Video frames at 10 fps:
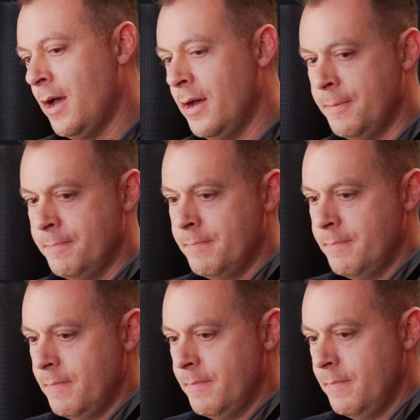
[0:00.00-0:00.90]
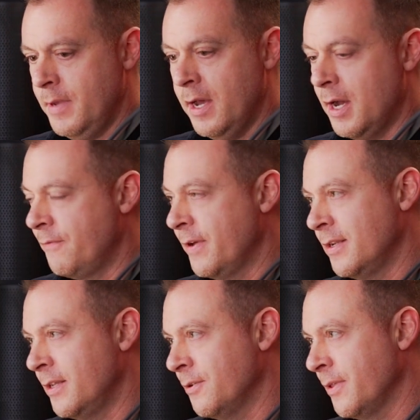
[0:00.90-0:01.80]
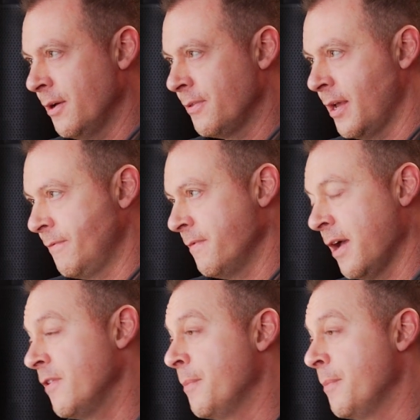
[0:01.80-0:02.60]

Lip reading: um, yeah, I've had to deal with health. I have